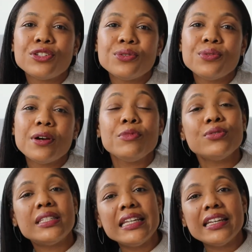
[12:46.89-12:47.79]
to a
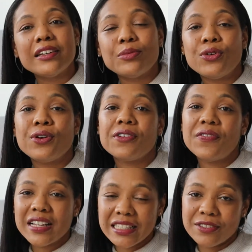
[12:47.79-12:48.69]
museum or a
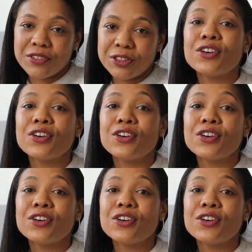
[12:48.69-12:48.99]
festival.